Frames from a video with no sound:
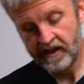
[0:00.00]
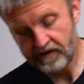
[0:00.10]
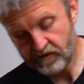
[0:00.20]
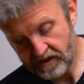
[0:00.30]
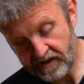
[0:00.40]
And
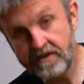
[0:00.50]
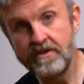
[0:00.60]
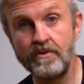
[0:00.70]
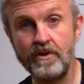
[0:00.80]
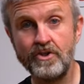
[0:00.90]
if you need
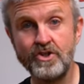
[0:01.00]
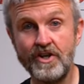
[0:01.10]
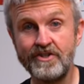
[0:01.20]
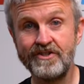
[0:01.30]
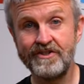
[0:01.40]
to
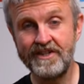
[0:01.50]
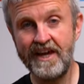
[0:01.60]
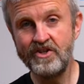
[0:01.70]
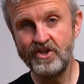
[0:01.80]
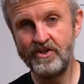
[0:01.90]
adjust the
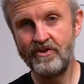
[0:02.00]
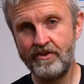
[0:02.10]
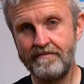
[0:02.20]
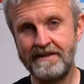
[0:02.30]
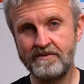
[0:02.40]
tension on
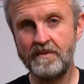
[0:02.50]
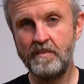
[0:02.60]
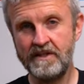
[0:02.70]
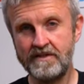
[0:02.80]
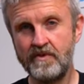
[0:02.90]
the mounting
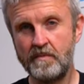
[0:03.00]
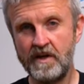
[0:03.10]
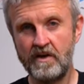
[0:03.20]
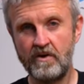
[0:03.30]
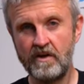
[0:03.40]
pins for the
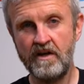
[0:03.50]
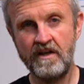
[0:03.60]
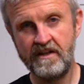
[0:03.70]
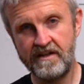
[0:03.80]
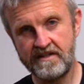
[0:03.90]
Pinlock,
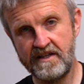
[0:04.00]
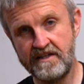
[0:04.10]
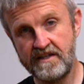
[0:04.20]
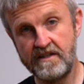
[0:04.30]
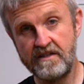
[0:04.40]
then it's
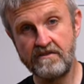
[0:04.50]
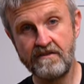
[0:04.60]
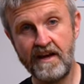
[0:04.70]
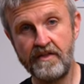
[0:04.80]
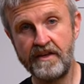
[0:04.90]
easy to do
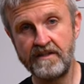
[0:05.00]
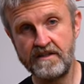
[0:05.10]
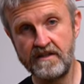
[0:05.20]
that thanks